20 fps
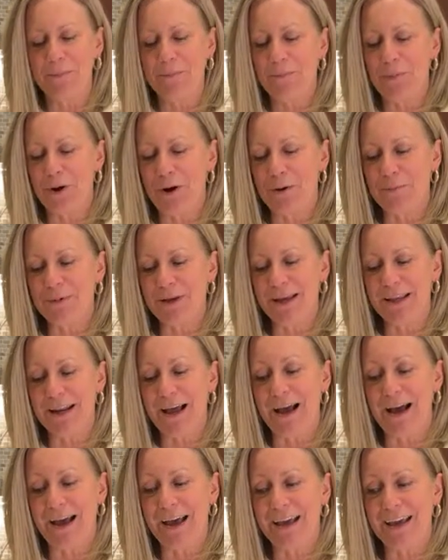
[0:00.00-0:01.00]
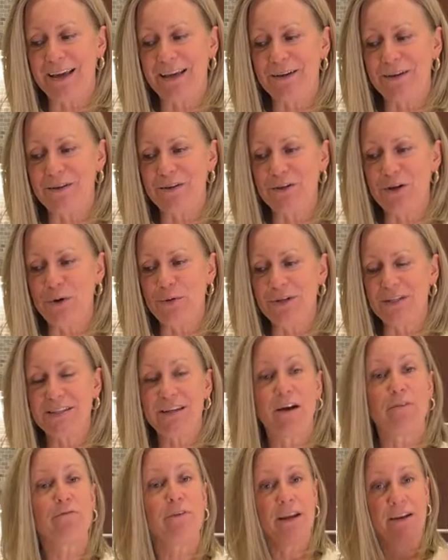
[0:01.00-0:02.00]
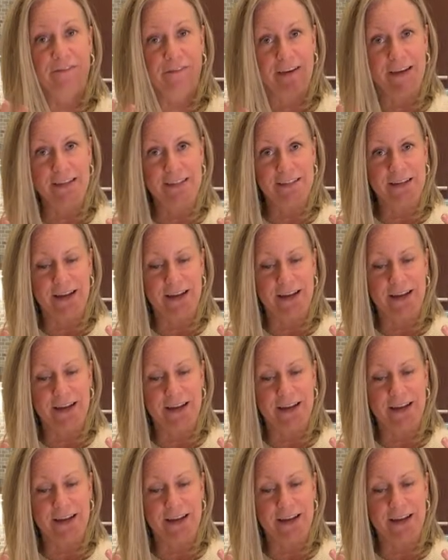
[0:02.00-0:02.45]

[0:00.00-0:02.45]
Barb, and I noticed how red-faced